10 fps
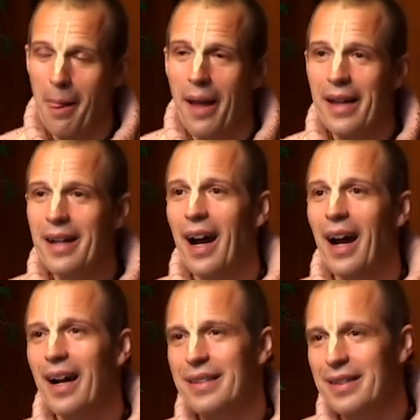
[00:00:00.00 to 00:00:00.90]
And I
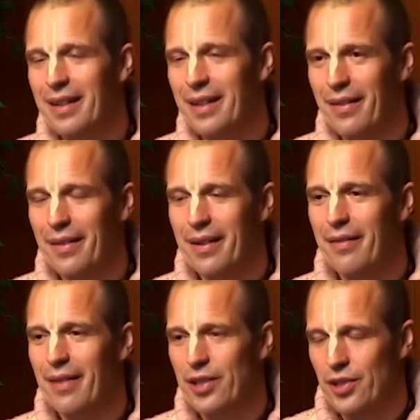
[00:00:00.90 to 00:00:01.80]
asked a
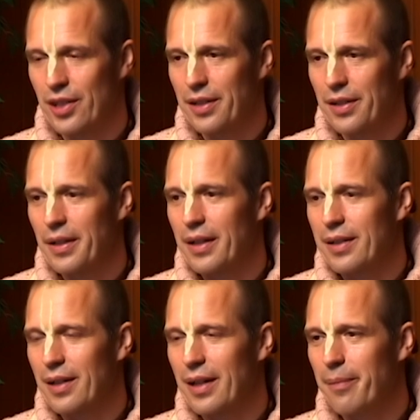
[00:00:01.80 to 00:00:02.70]
question
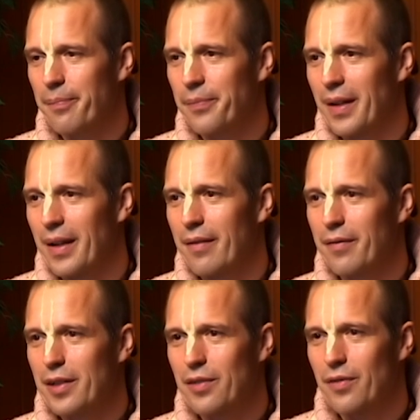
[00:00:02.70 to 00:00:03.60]
to him
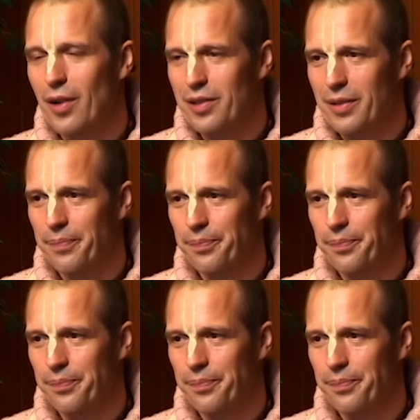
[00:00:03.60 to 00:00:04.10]
which was